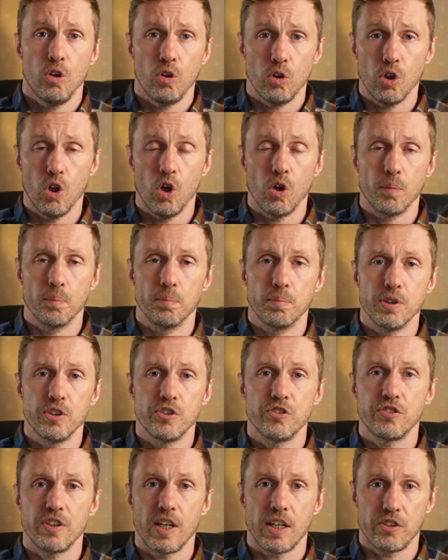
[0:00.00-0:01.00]
long
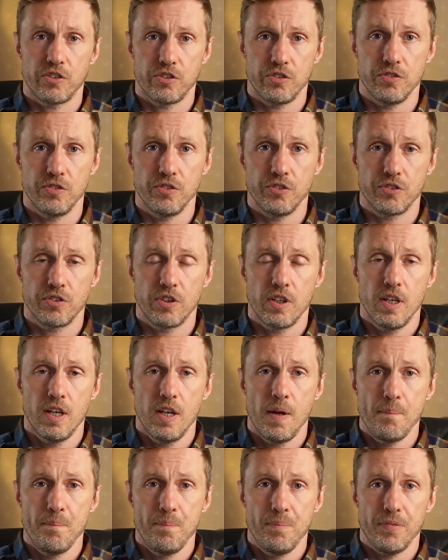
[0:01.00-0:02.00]
bridge sections
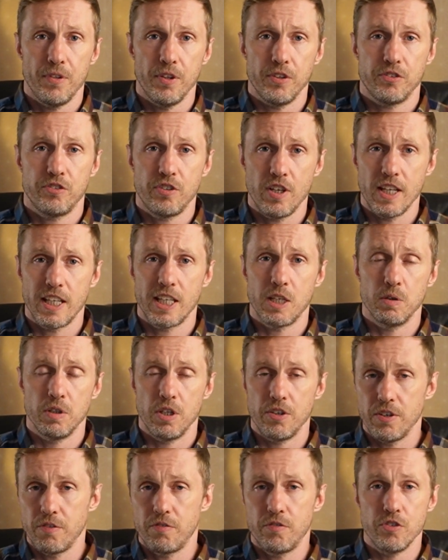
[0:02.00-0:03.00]
that take you on a
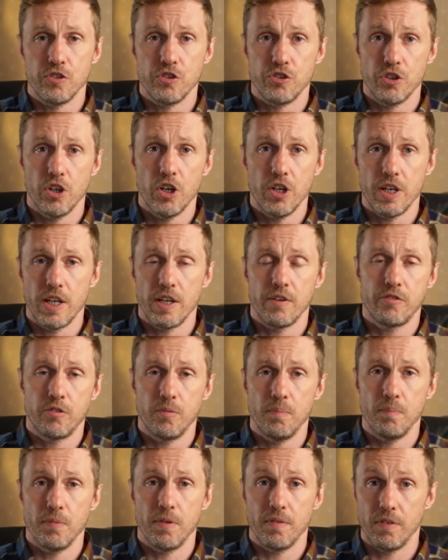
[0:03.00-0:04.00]
different journey
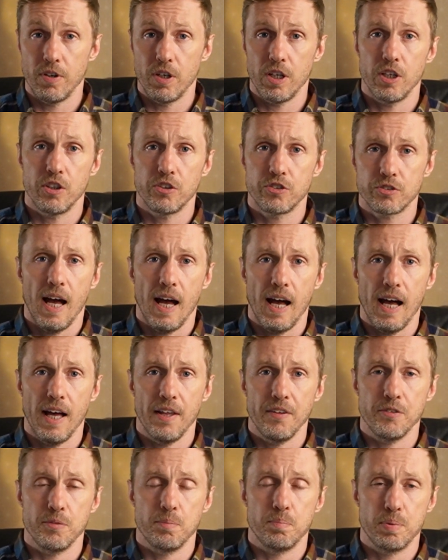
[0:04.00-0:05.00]
from the verse
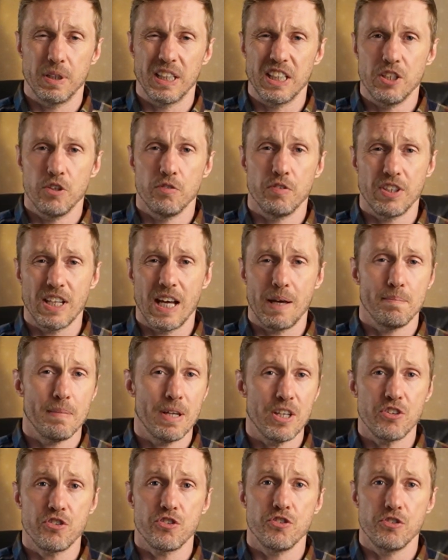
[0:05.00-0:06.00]
and bring another
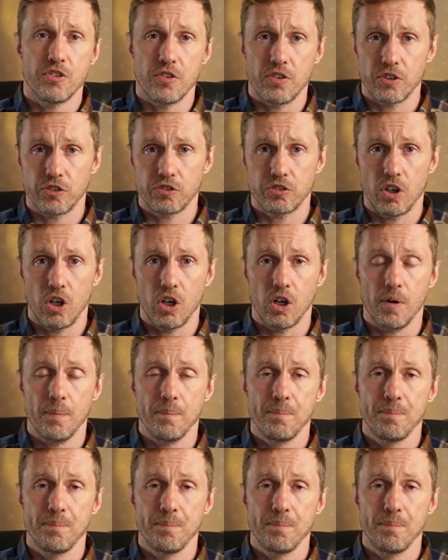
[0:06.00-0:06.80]
dimension to the song.